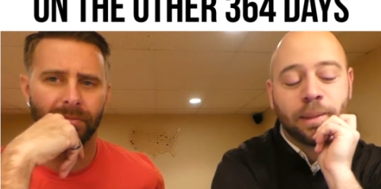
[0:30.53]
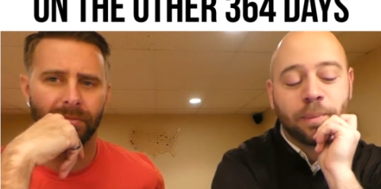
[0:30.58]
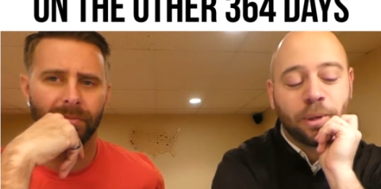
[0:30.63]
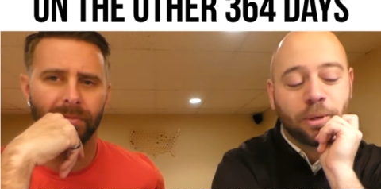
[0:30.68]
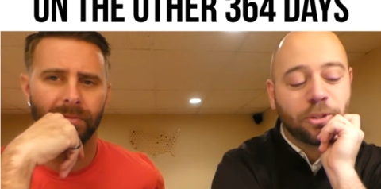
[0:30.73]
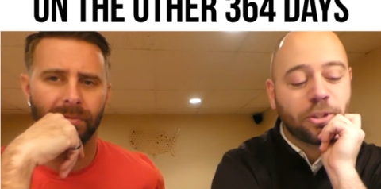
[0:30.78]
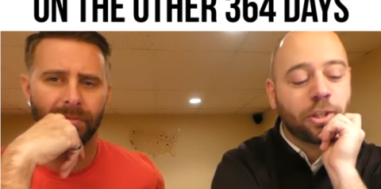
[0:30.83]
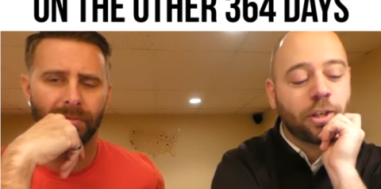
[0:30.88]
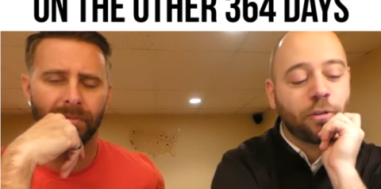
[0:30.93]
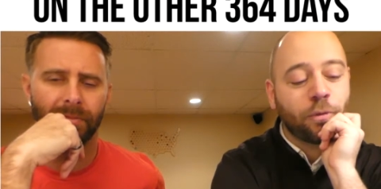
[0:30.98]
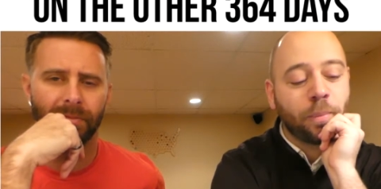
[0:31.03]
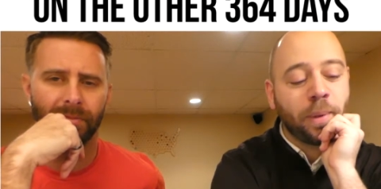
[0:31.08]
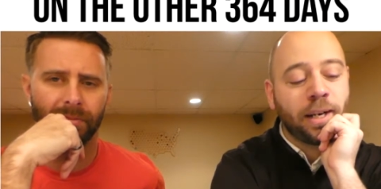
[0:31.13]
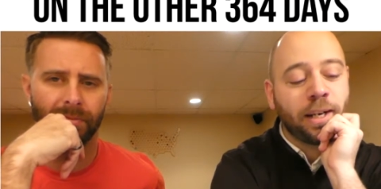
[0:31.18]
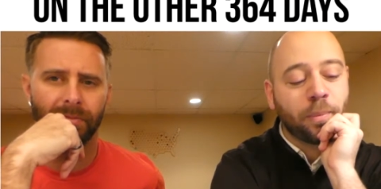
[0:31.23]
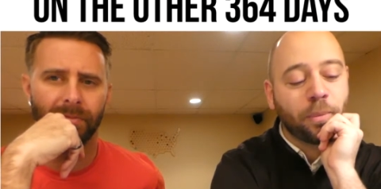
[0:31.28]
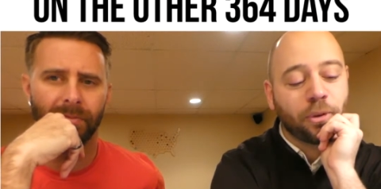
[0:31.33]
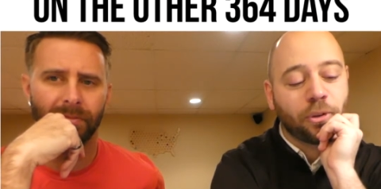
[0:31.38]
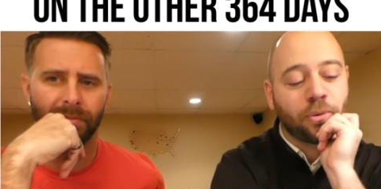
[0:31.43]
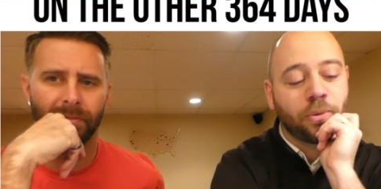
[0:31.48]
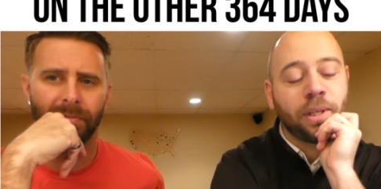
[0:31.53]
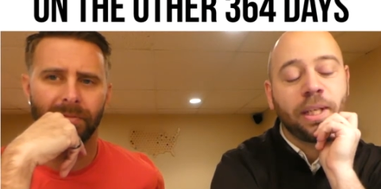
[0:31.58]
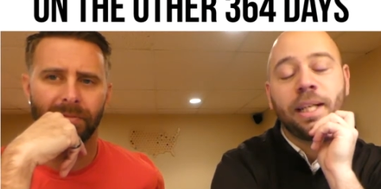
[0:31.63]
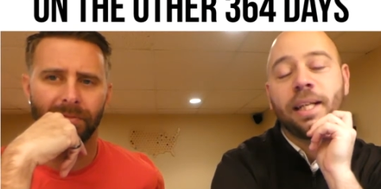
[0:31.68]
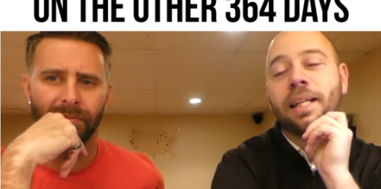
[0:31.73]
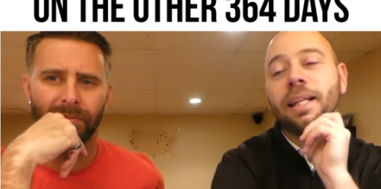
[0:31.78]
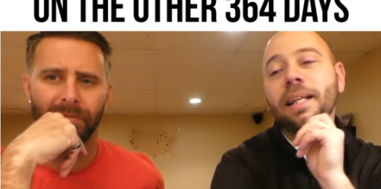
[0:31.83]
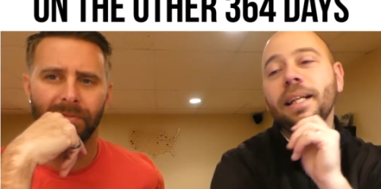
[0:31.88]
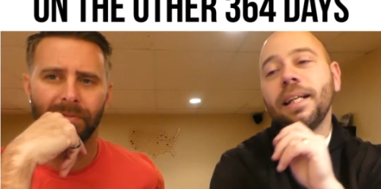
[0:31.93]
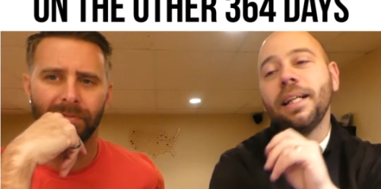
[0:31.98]
Speaker 1: I'm going to start off with my number
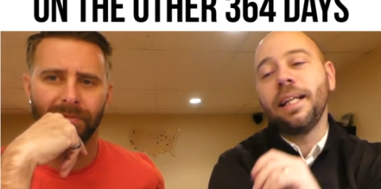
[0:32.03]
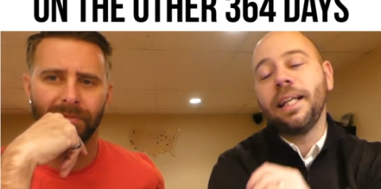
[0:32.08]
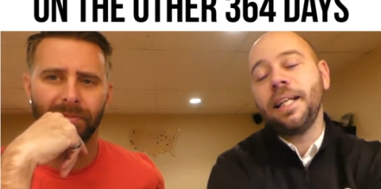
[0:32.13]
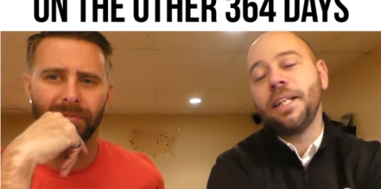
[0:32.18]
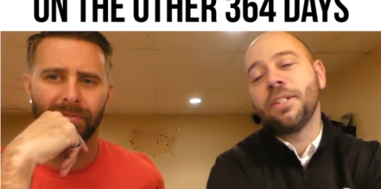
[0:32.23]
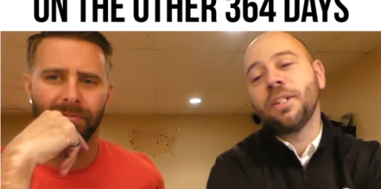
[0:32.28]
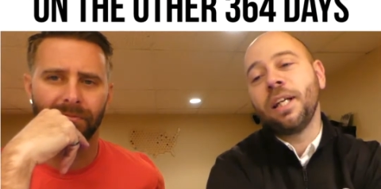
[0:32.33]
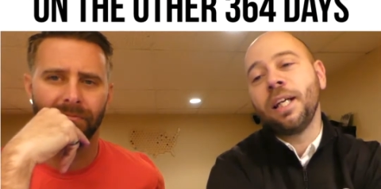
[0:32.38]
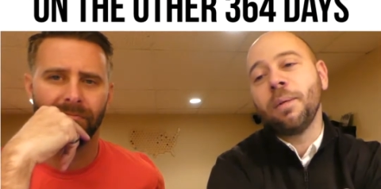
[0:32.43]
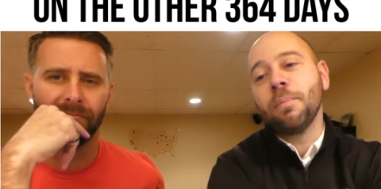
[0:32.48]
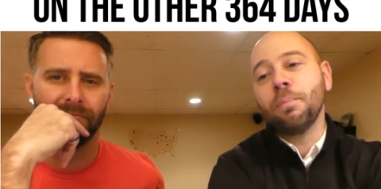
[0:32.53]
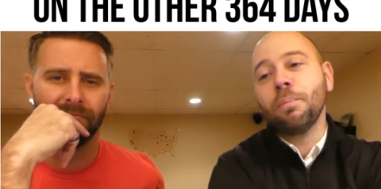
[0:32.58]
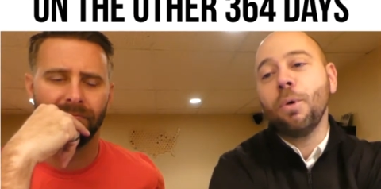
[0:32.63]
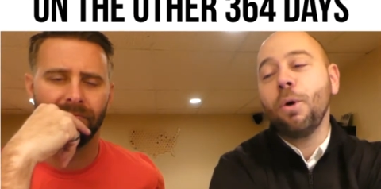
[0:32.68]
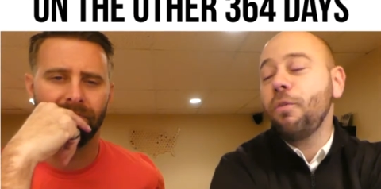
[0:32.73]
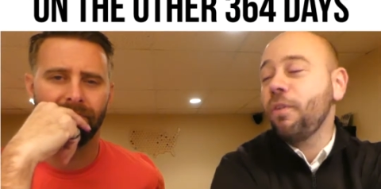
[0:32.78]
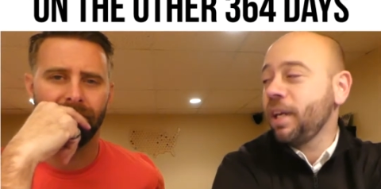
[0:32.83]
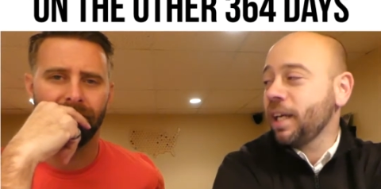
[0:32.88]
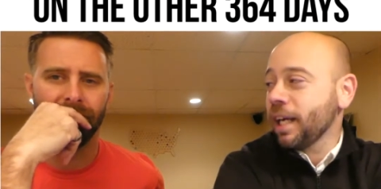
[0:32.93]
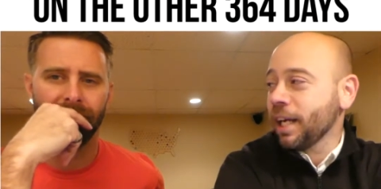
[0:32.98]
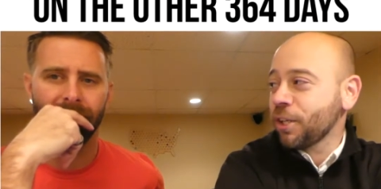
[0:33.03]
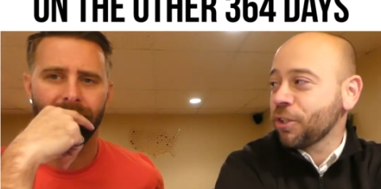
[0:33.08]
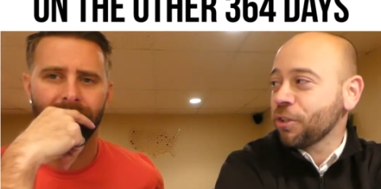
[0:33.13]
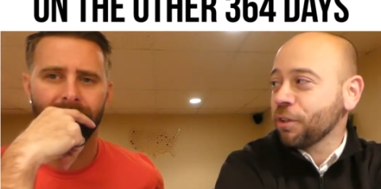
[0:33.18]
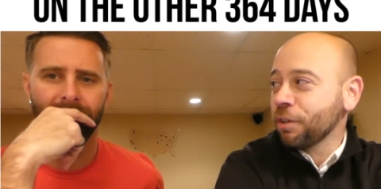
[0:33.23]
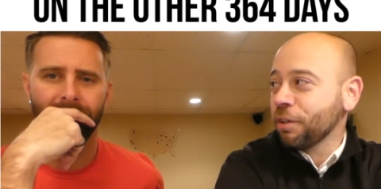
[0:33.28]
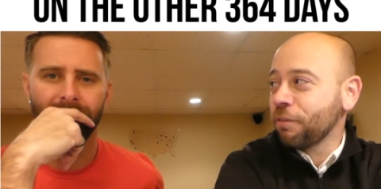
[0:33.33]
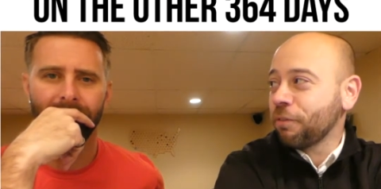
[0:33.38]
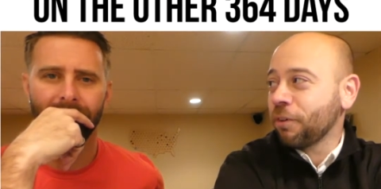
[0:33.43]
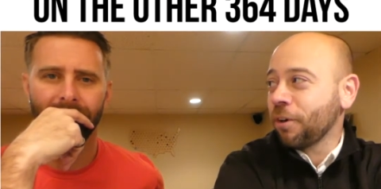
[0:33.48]
three. He's a movie
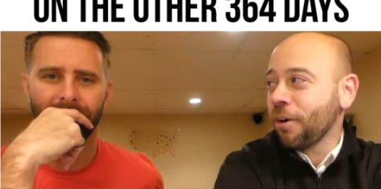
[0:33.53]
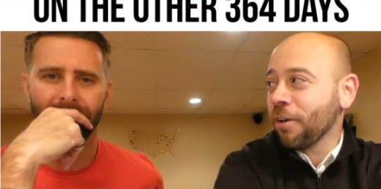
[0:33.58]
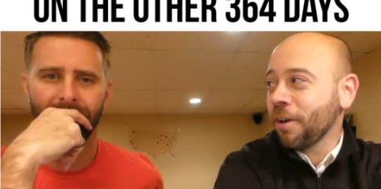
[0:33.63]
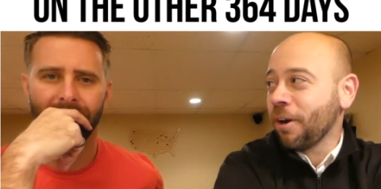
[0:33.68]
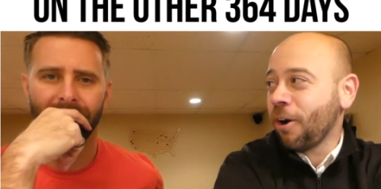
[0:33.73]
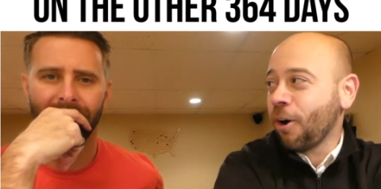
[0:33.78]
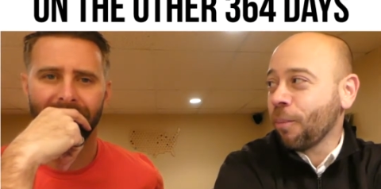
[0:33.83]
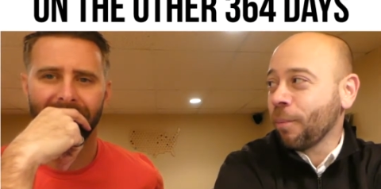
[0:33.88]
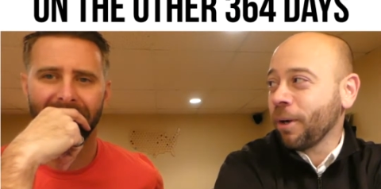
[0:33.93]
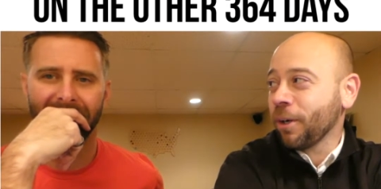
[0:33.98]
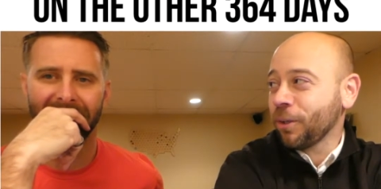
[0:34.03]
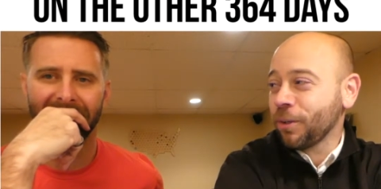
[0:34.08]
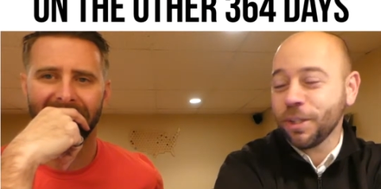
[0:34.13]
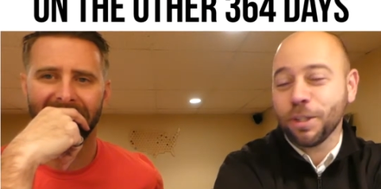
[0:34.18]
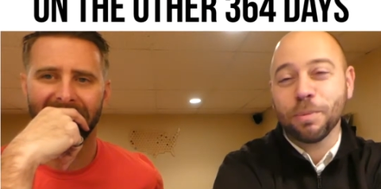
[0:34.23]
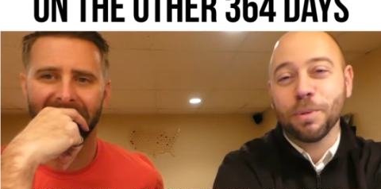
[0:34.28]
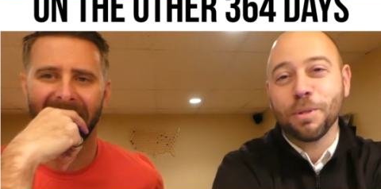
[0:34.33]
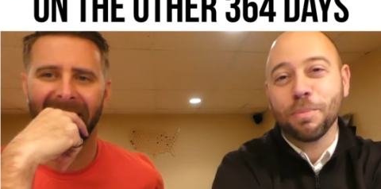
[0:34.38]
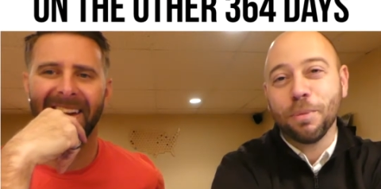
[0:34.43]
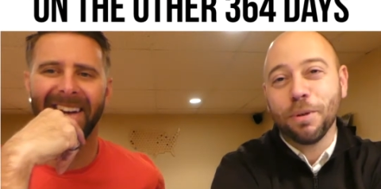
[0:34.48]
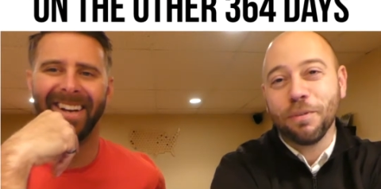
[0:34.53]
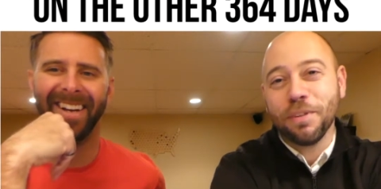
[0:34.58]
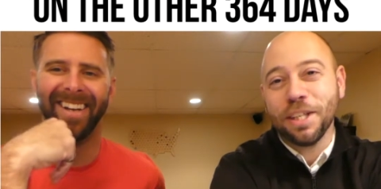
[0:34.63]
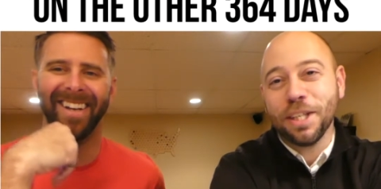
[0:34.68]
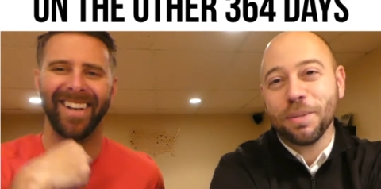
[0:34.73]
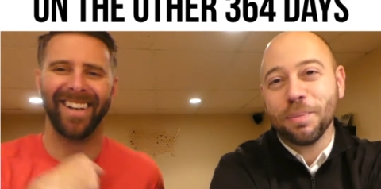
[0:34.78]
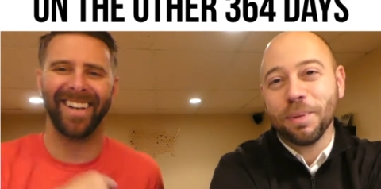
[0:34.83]
extra for all the Hallmark Christmas movies